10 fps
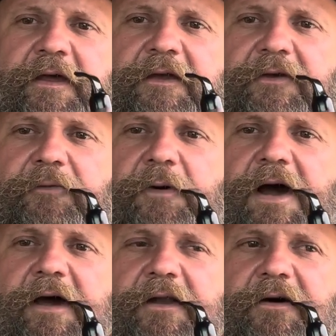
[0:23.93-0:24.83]

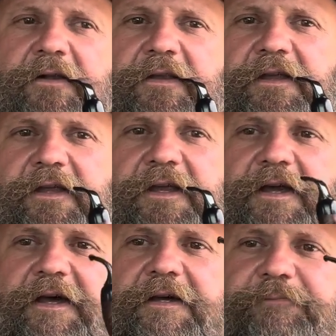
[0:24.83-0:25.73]
Dwight on the
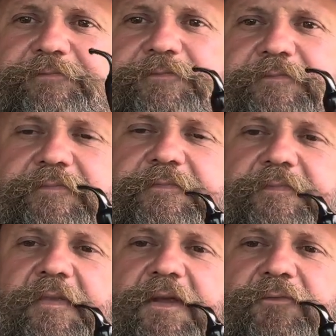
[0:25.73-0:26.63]
uh,
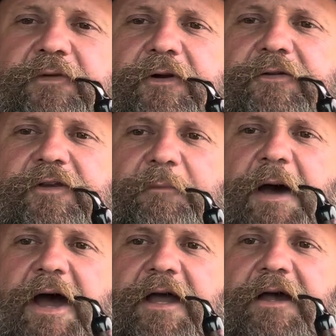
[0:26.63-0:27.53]
first
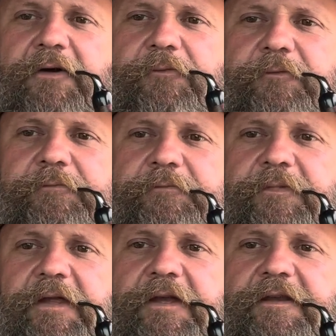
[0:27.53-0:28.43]
tobacco
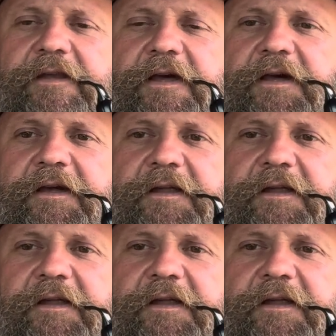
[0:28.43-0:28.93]
that uh,